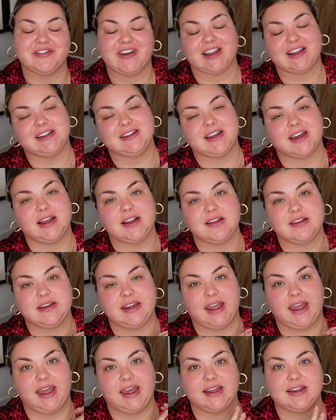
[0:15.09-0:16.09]
Valentine's
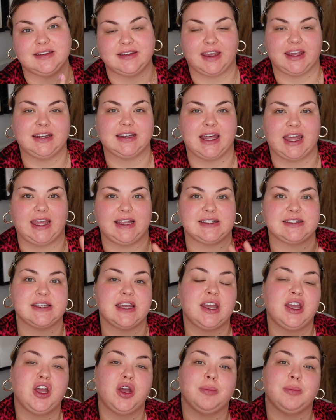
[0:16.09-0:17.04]
Day date night